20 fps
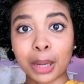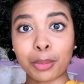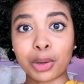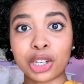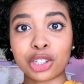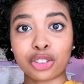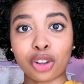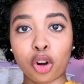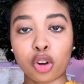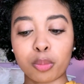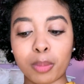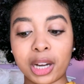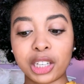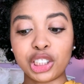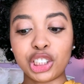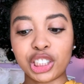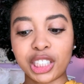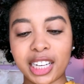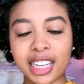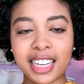I'm gonna start with my
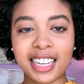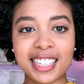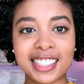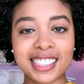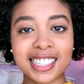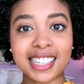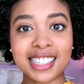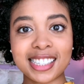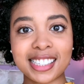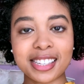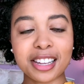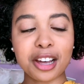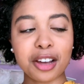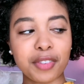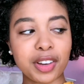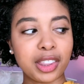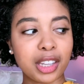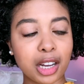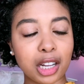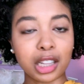jeans and stuff
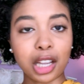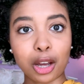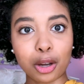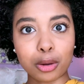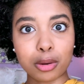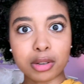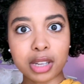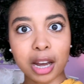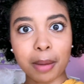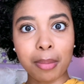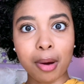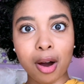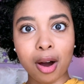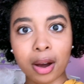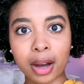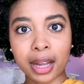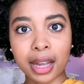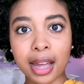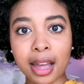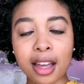and the clothes I
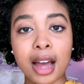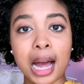bought.